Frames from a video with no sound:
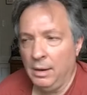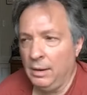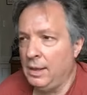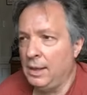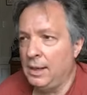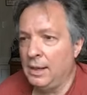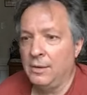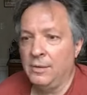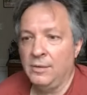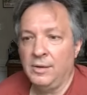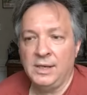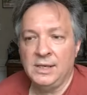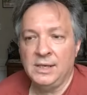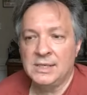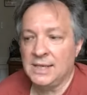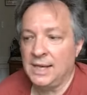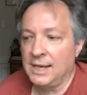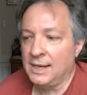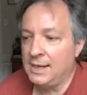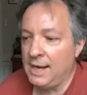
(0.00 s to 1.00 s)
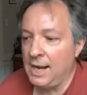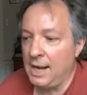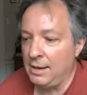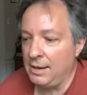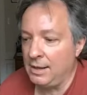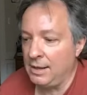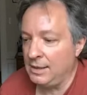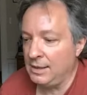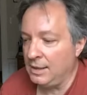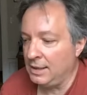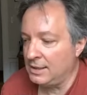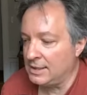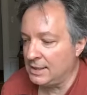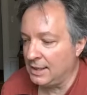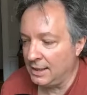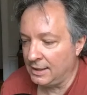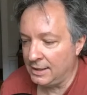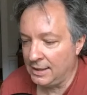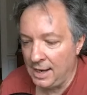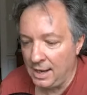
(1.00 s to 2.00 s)
you know, it's like
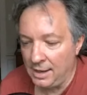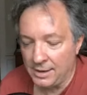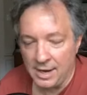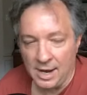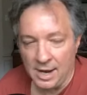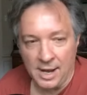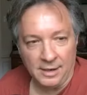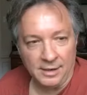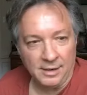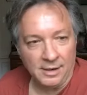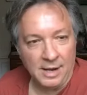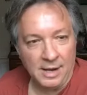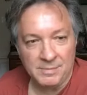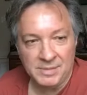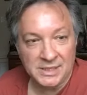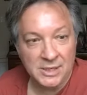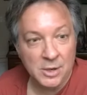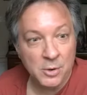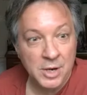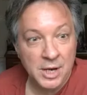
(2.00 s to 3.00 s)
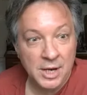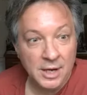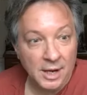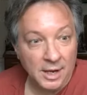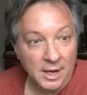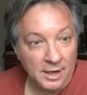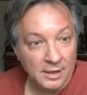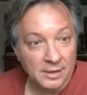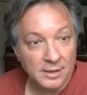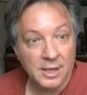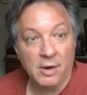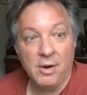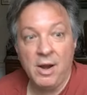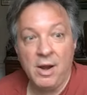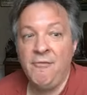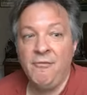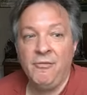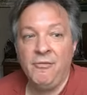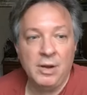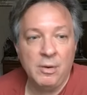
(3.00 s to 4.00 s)
Calgon, I'm soaking in it. They're
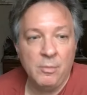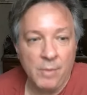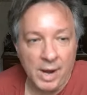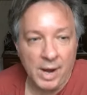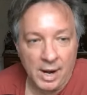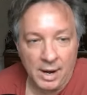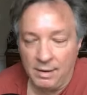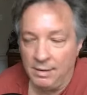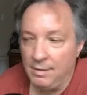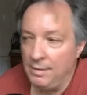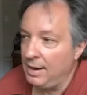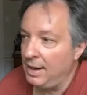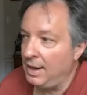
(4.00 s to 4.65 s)
everywhere.